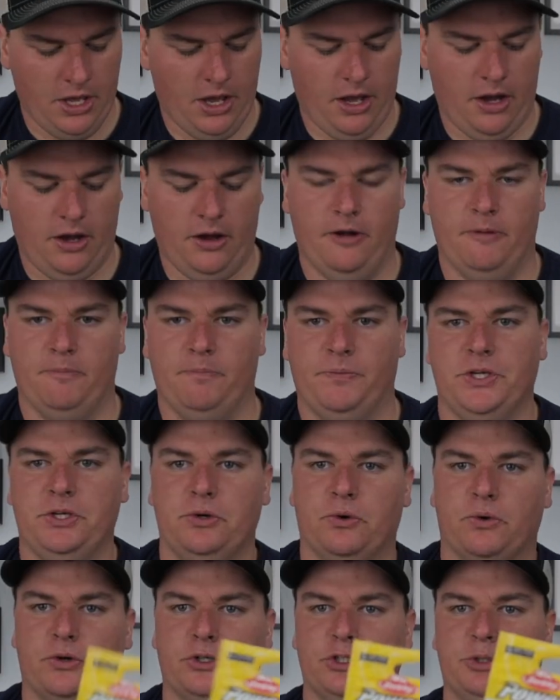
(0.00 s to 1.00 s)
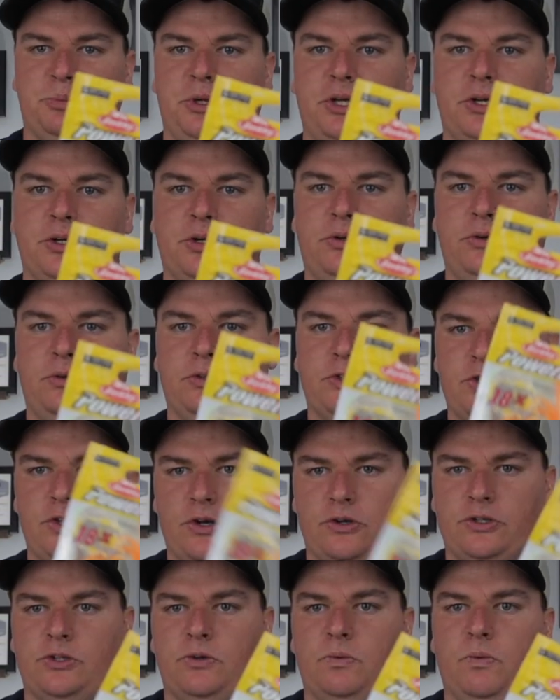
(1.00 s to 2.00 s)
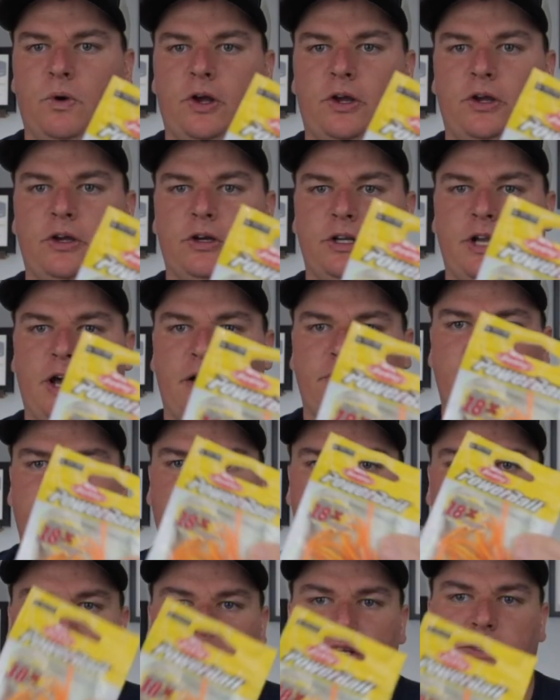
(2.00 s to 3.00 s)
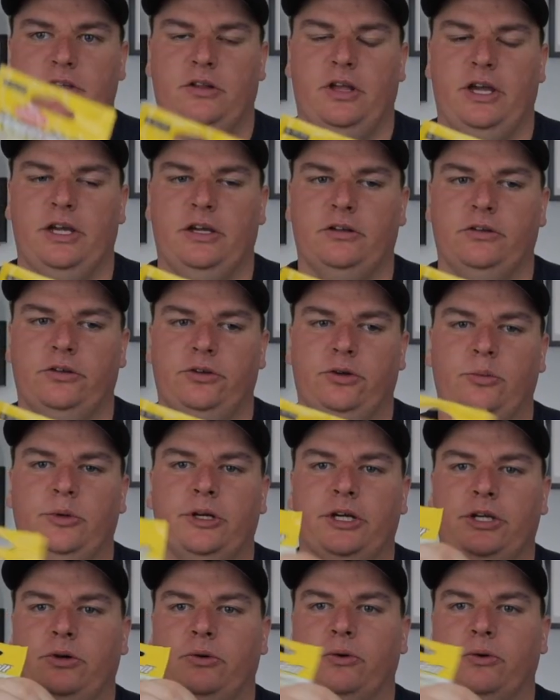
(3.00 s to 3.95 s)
Um, the orange peel starts to work good after they've been in the lake a little bit